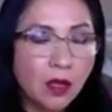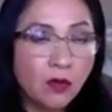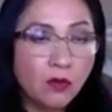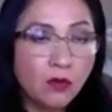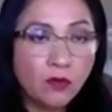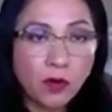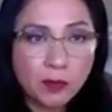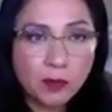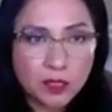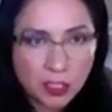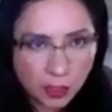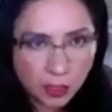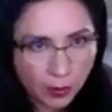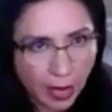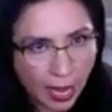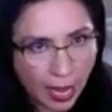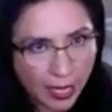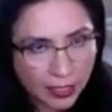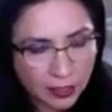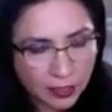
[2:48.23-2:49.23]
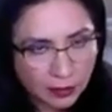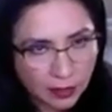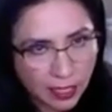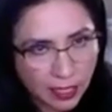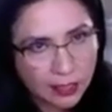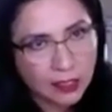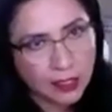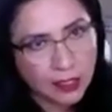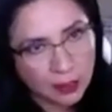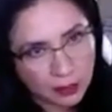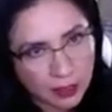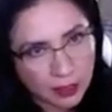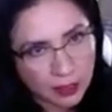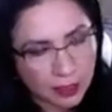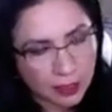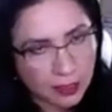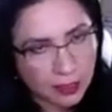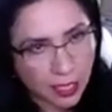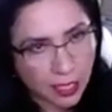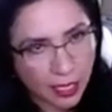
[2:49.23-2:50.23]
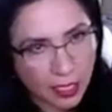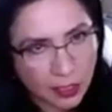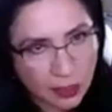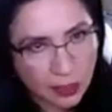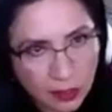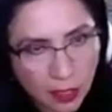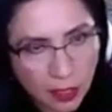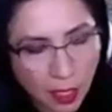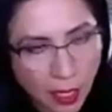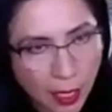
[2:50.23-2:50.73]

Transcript: from scratch, like in this case,